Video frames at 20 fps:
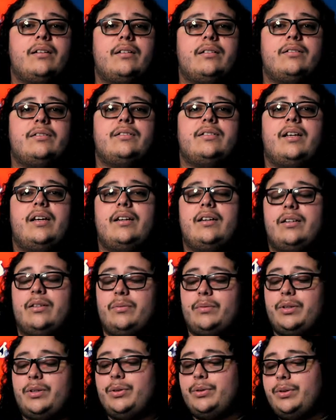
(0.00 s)
It was like, look,
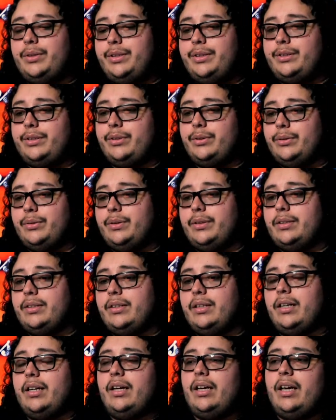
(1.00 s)
we're doing it to do it,
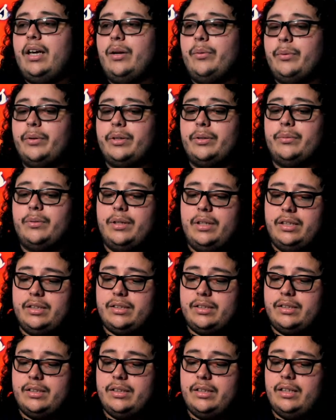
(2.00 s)
and we're gonna release
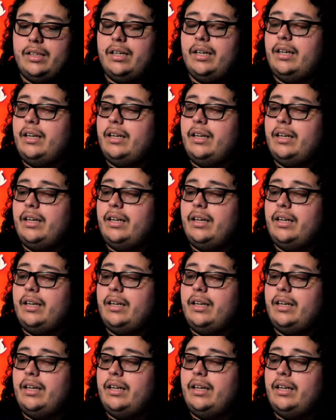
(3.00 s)
it,